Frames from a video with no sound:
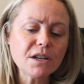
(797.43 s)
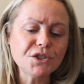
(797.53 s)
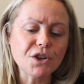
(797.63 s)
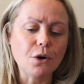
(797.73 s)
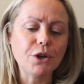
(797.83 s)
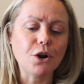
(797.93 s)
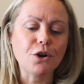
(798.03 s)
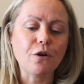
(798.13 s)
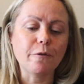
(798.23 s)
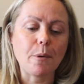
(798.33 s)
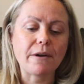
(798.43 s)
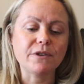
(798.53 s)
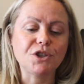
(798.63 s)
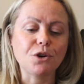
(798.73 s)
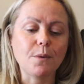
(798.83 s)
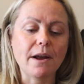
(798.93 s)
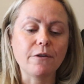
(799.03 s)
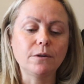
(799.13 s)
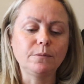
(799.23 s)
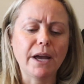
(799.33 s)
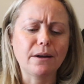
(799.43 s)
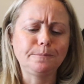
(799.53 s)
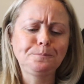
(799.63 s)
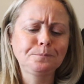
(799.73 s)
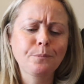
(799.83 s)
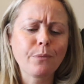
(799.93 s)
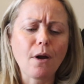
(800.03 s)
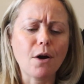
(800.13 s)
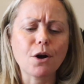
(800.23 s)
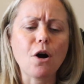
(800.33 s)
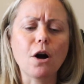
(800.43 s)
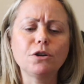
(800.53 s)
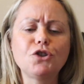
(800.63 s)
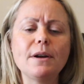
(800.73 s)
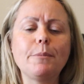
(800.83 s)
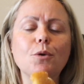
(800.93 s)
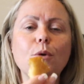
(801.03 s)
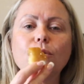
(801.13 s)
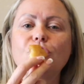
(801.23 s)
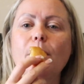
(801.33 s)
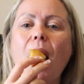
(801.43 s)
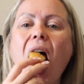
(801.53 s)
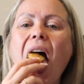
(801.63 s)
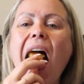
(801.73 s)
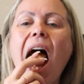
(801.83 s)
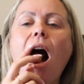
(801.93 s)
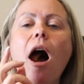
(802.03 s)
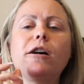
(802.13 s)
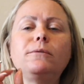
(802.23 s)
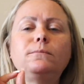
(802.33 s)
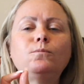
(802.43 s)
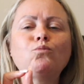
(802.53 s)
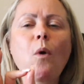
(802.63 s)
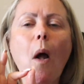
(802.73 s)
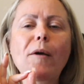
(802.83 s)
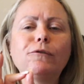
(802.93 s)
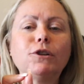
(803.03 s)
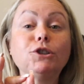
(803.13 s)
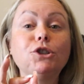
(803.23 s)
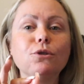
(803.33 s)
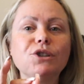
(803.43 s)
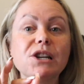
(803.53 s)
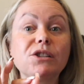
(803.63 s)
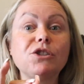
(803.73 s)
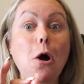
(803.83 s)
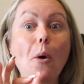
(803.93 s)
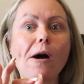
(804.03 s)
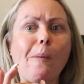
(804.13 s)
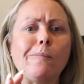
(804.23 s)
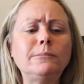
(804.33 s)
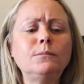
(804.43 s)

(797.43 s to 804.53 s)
So, you know, you go for breakfast or whatever, like on a car trip or road trip. French toast sticks, so go.